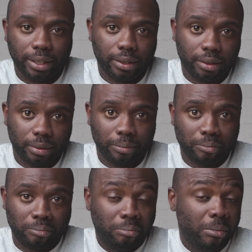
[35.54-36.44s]
Pyxis?
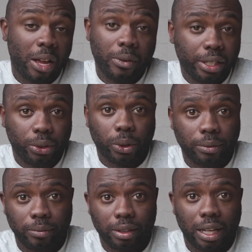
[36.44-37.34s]
I'm not really sure.
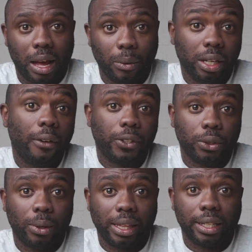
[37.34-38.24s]
I would love
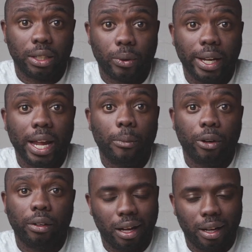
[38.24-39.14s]
to. I think it's a great
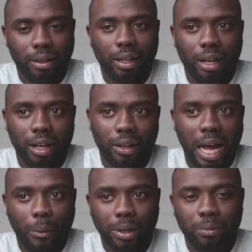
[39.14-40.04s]
camera.
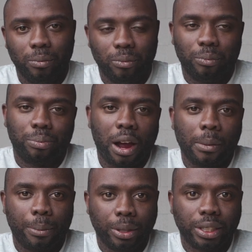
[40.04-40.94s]
I would
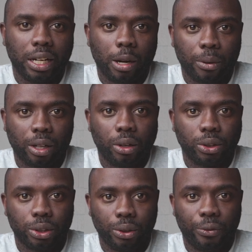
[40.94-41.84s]
probably push that number
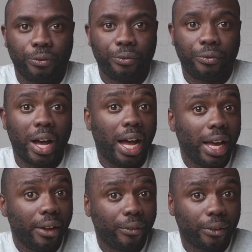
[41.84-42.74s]
closer to
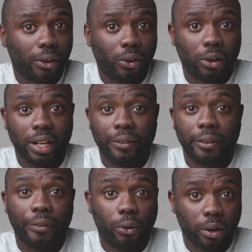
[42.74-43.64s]
5 or
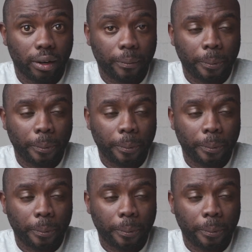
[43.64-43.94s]
even 4